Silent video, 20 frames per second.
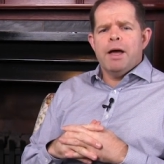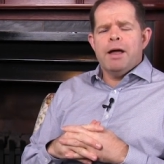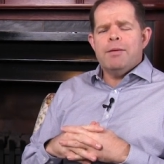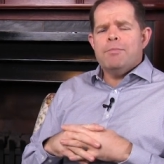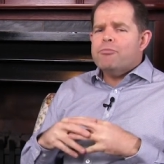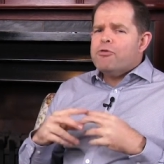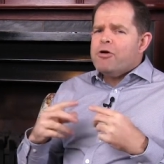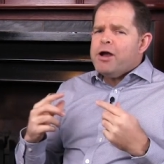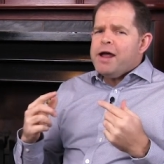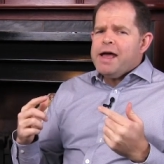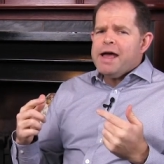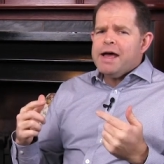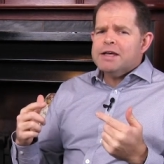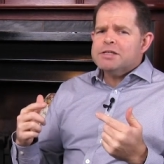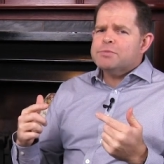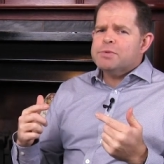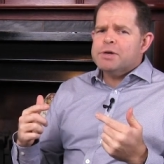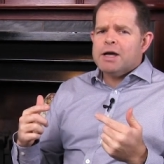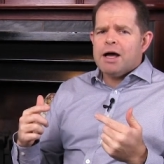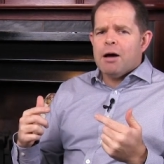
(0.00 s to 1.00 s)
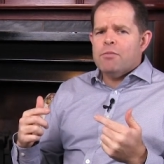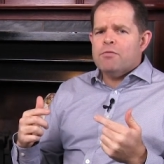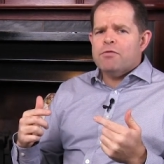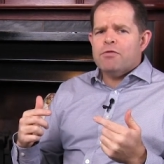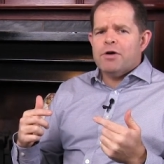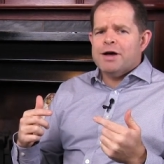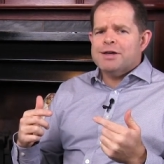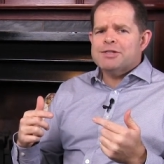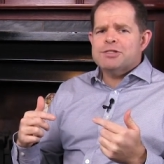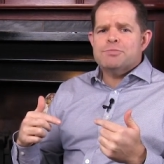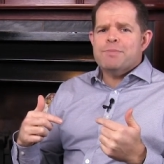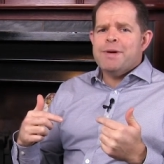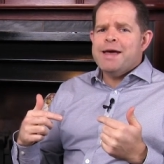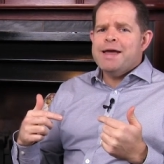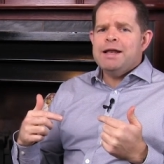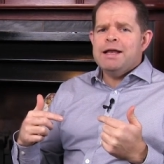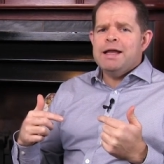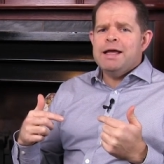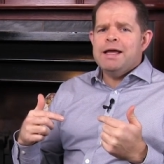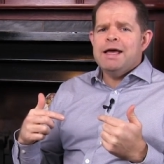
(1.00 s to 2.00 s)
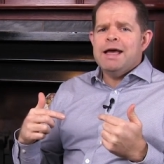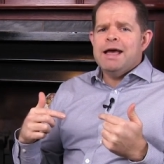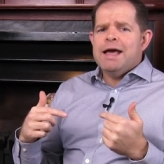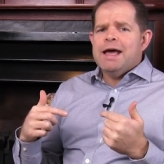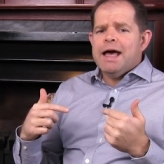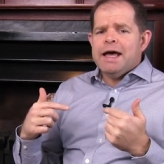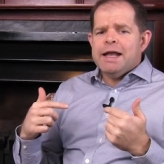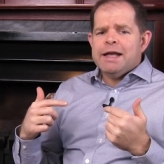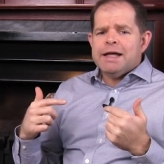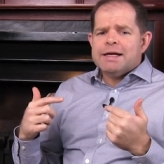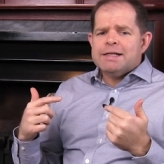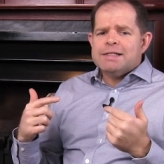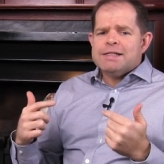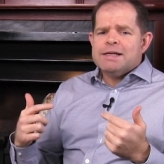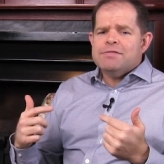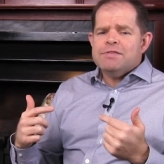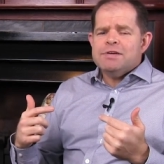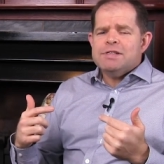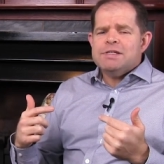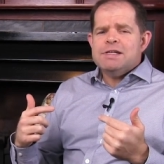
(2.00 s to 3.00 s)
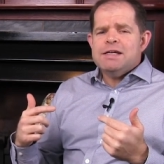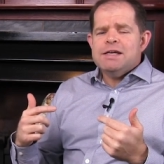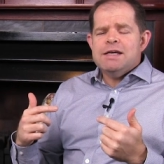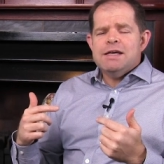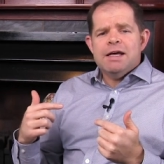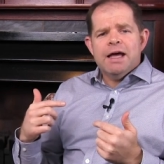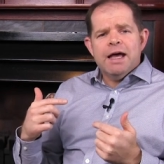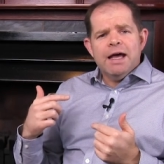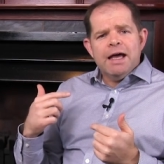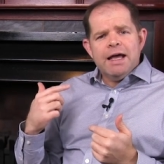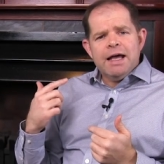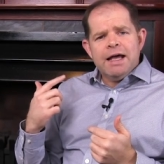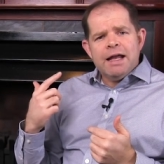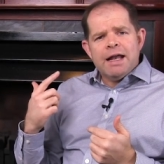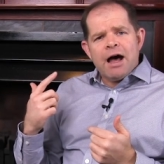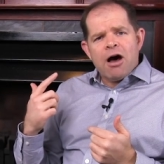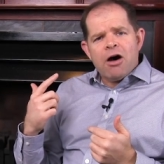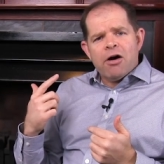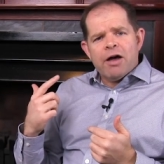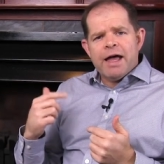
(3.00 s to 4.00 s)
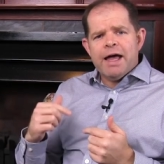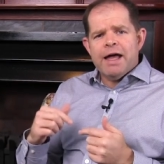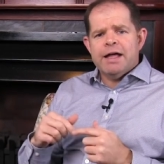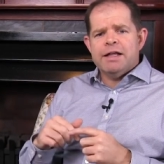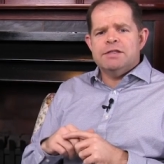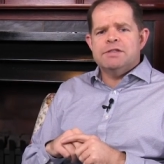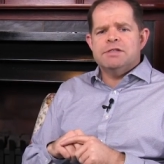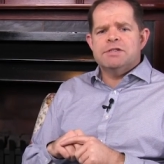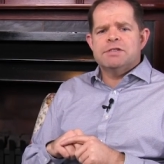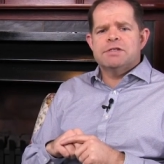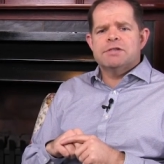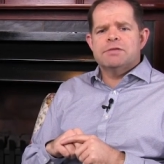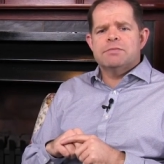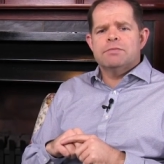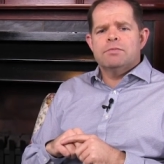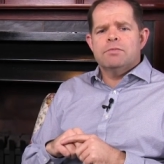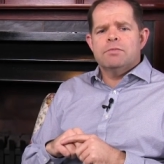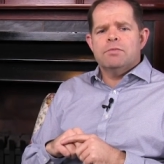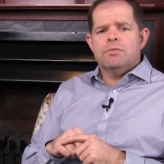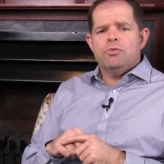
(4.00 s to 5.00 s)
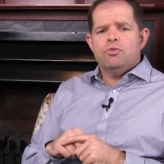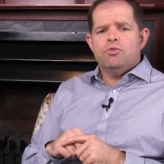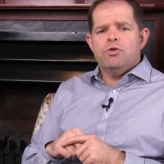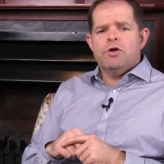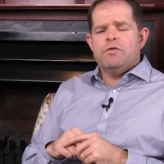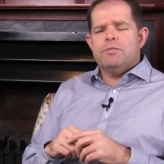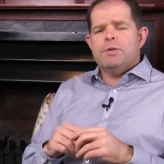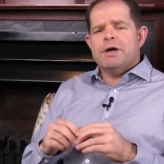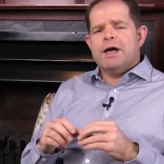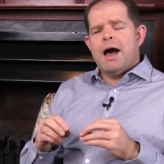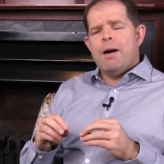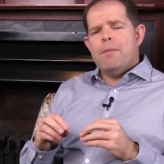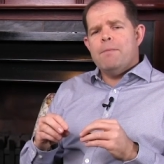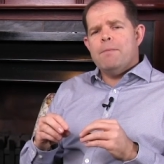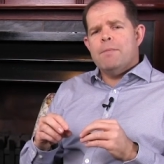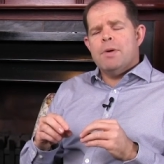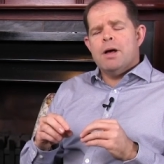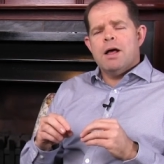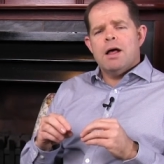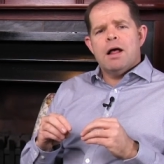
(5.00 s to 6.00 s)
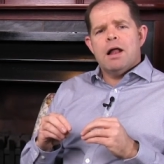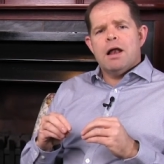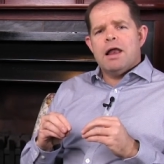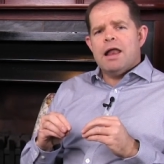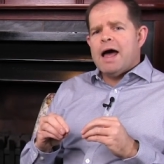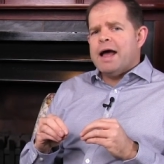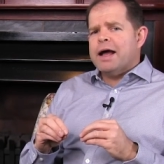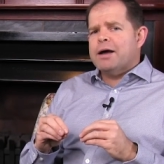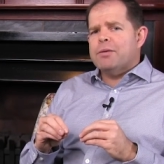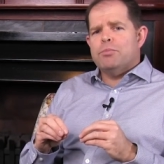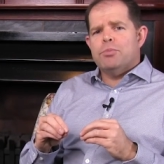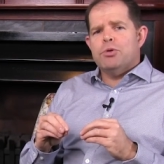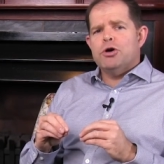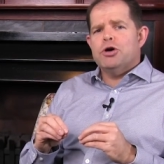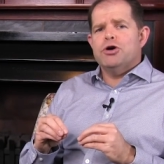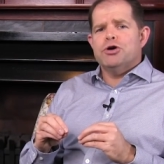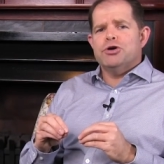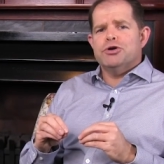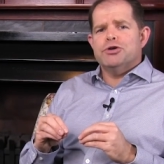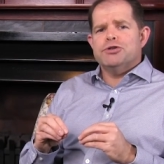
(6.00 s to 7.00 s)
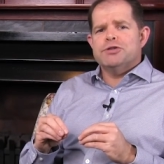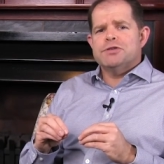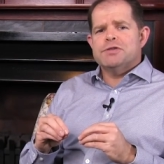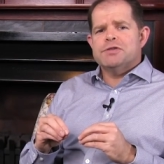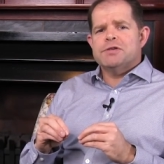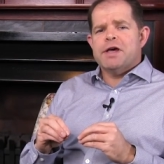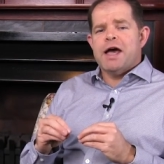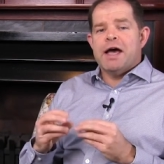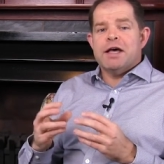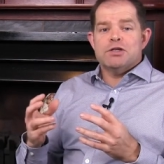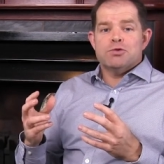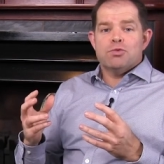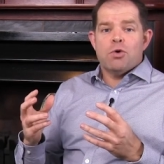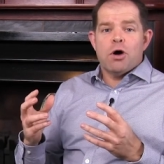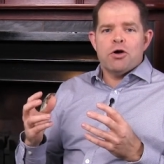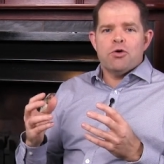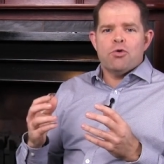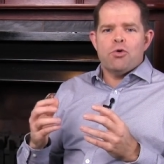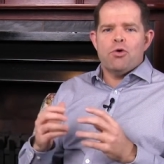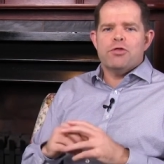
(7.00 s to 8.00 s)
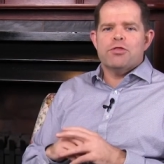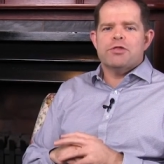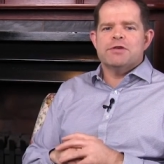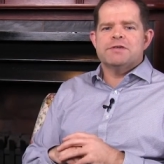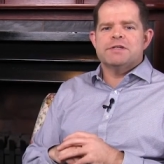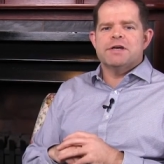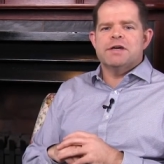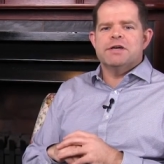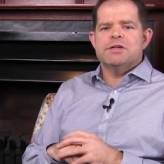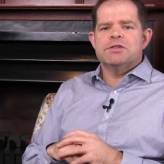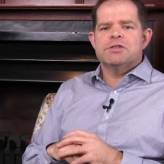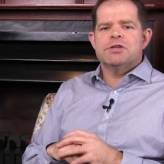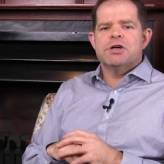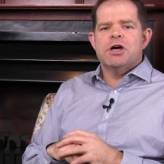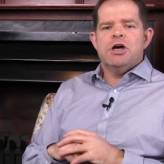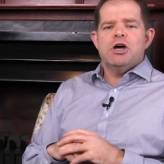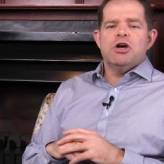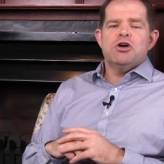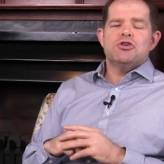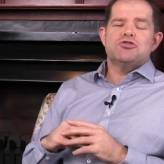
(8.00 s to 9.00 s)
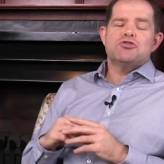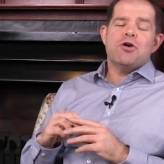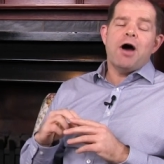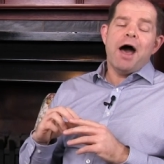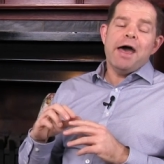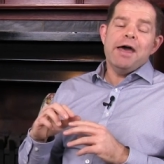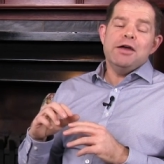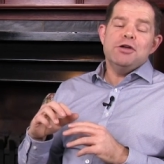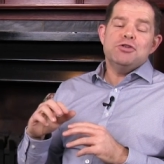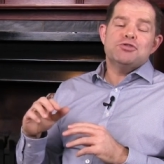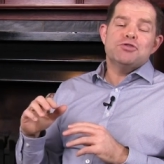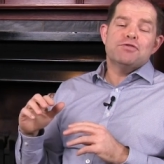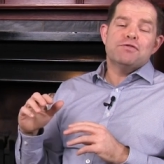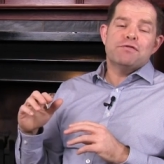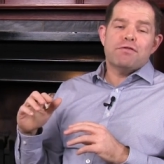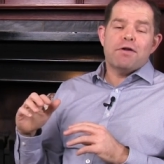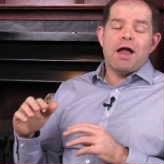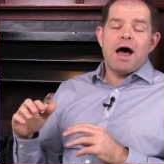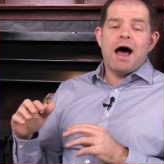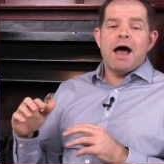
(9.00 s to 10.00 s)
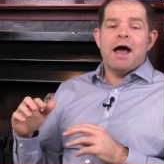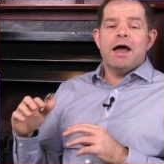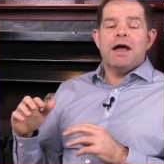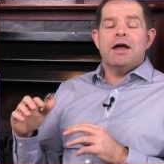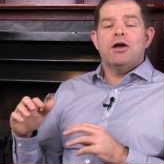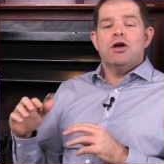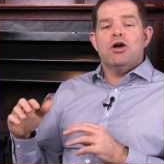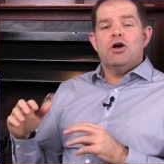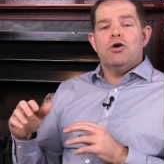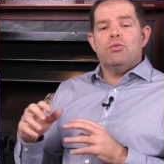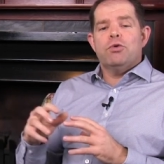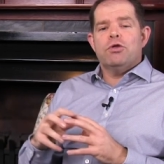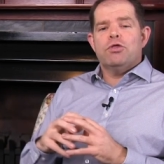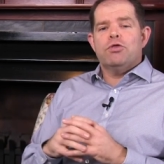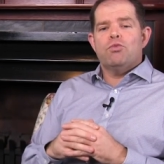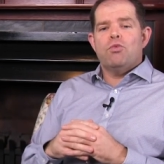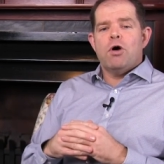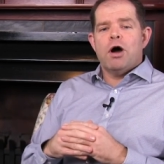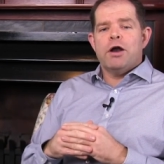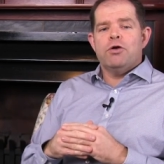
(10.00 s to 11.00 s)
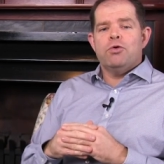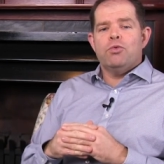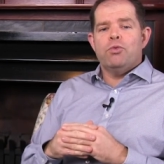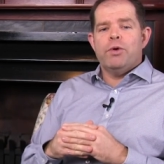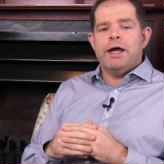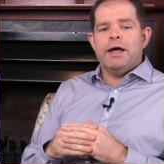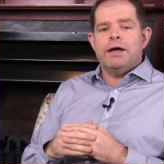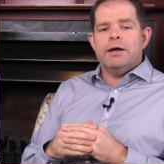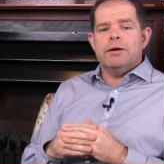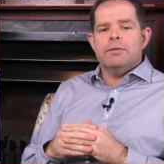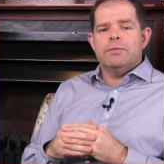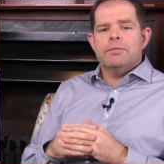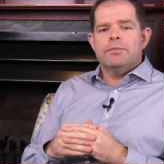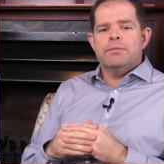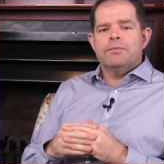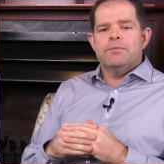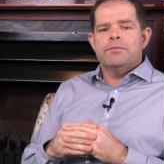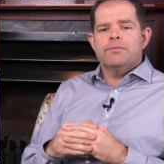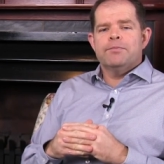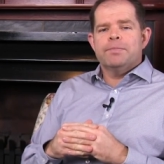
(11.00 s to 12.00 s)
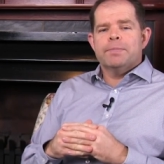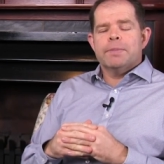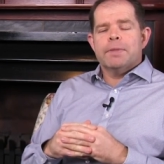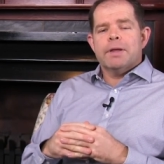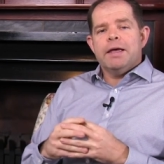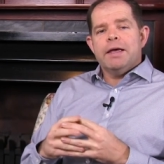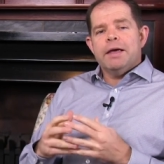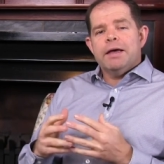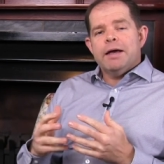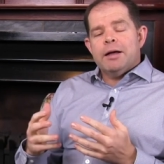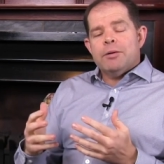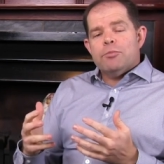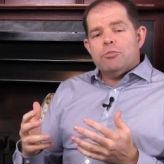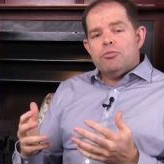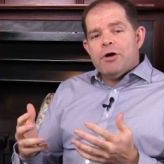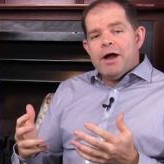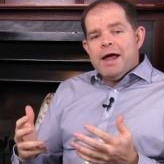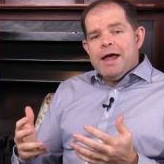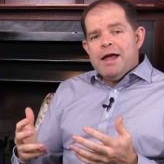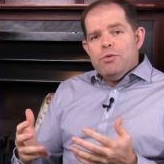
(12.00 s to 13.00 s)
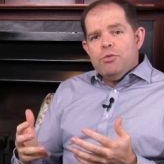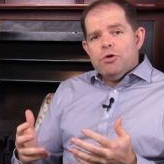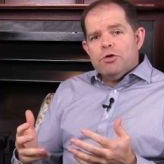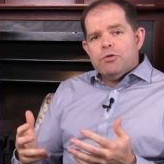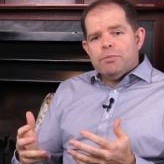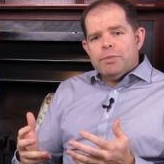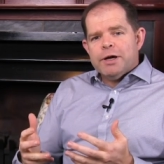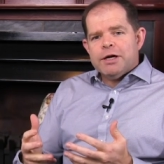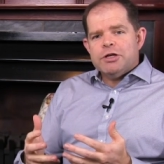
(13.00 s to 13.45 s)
And prayer has become for us mainly an activity in our heads. We have become like birds, as one author says, trying to fly with one wing. And praying with